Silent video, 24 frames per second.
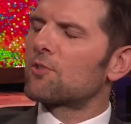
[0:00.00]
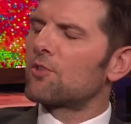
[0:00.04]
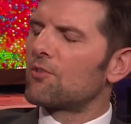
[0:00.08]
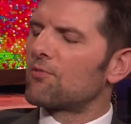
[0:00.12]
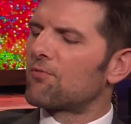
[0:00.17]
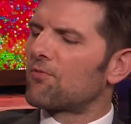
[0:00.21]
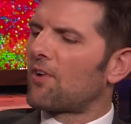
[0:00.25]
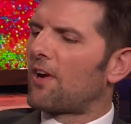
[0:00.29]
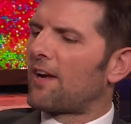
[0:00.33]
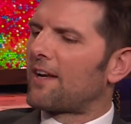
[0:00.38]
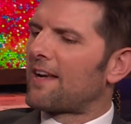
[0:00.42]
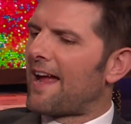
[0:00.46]
do you
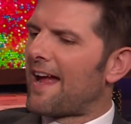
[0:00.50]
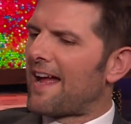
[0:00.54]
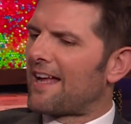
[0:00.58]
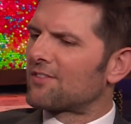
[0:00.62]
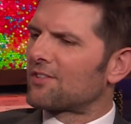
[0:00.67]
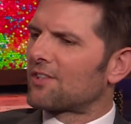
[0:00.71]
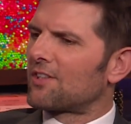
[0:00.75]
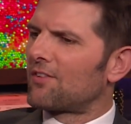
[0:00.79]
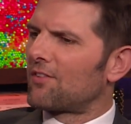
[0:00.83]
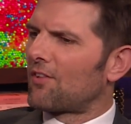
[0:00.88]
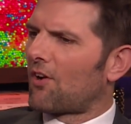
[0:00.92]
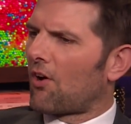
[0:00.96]
find
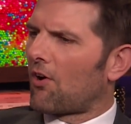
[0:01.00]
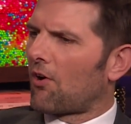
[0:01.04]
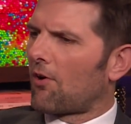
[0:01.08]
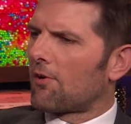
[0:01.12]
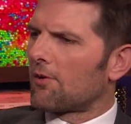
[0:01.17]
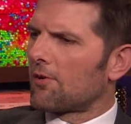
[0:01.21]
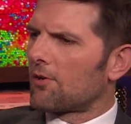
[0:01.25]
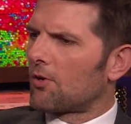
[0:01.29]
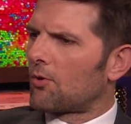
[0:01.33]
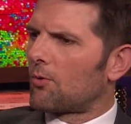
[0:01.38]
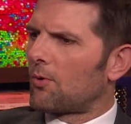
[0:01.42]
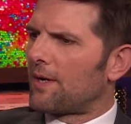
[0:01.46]
asking the
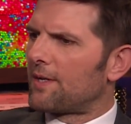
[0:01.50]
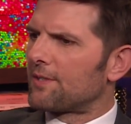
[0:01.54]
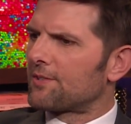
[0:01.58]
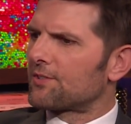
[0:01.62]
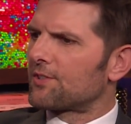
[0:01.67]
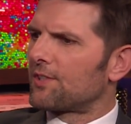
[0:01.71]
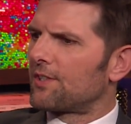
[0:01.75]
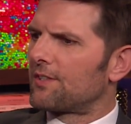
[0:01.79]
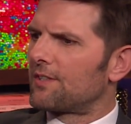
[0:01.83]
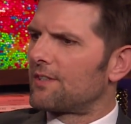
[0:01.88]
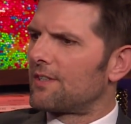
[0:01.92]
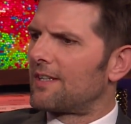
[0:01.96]
harder
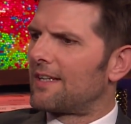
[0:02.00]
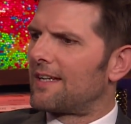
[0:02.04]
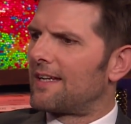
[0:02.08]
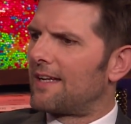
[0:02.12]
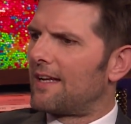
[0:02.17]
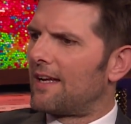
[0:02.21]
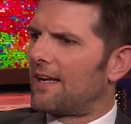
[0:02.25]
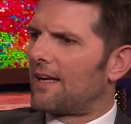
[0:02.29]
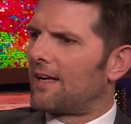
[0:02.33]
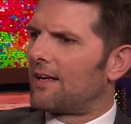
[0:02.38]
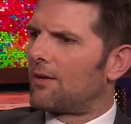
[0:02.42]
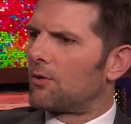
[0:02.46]
question
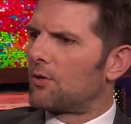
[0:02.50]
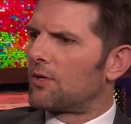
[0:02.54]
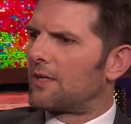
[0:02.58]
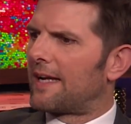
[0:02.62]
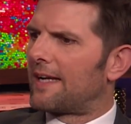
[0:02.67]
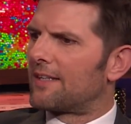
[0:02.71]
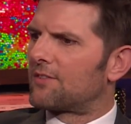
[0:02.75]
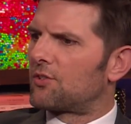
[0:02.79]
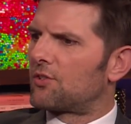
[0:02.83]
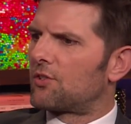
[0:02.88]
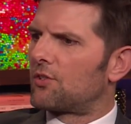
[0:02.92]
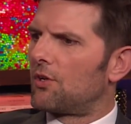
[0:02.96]

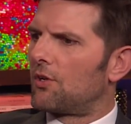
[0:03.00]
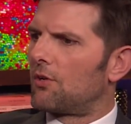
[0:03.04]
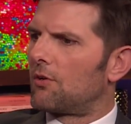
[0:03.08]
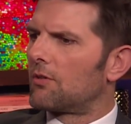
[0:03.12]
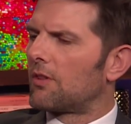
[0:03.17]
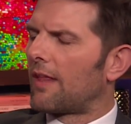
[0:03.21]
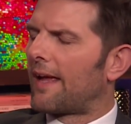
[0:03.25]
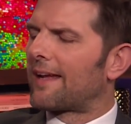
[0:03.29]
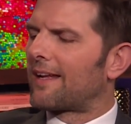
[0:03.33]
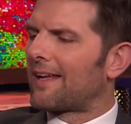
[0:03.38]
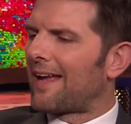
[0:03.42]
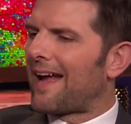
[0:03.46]
gets you
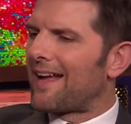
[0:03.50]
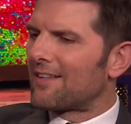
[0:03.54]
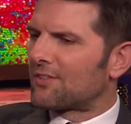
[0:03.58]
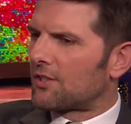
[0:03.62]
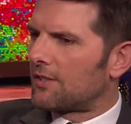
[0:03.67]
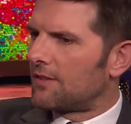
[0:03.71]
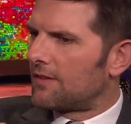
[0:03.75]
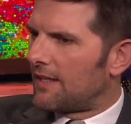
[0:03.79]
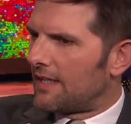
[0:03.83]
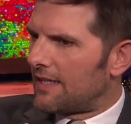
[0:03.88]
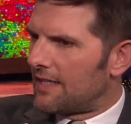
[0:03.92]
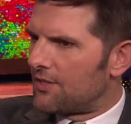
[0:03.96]
like
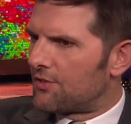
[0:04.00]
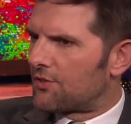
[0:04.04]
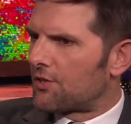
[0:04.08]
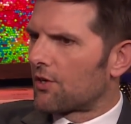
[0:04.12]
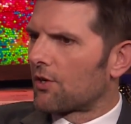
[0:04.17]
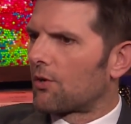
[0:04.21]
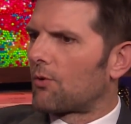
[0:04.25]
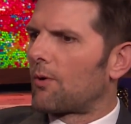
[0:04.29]
asking the easier